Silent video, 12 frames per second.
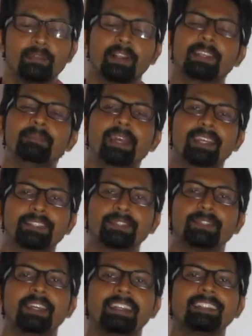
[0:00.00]
welcome back
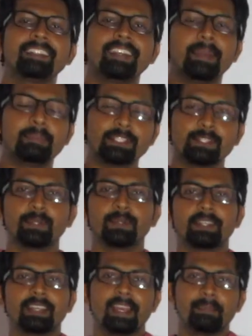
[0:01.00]
to another
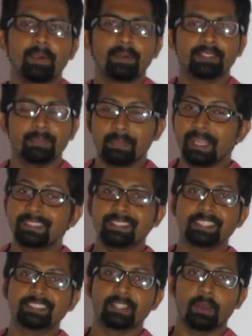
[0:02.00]
episode about the
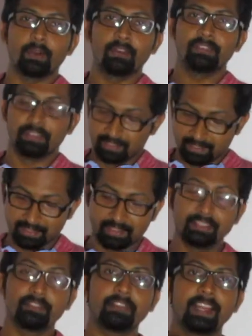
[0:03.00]
basics of
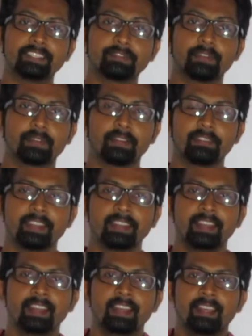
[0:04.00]
flash photography.
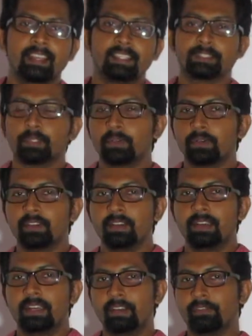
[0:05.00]
So
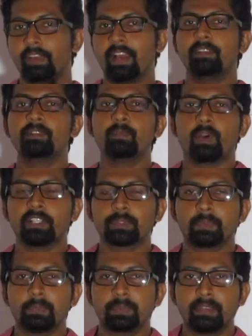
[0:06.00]
if you haven't
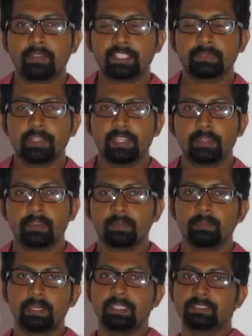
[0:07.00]
watched my previous video,
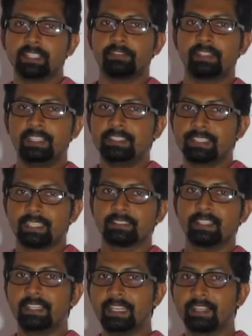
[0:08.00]
please definitely check
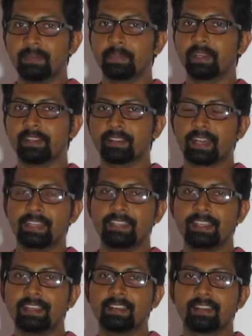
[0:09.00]
the link appearing right
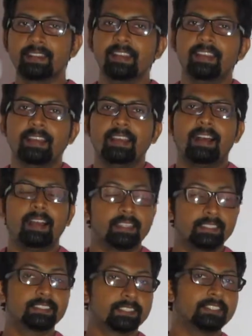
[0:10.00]
here.
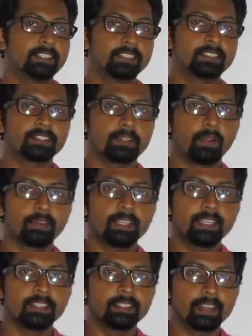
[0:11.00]
It's
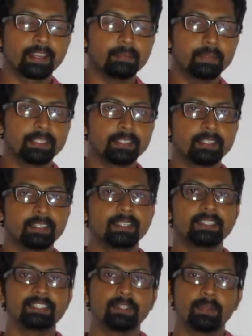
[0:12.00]
strongly recommended.
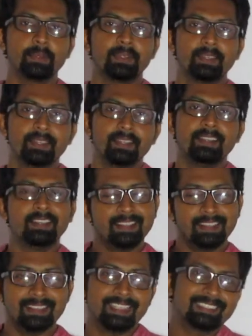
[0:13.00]
So
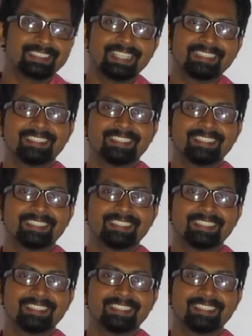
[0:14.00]
let's get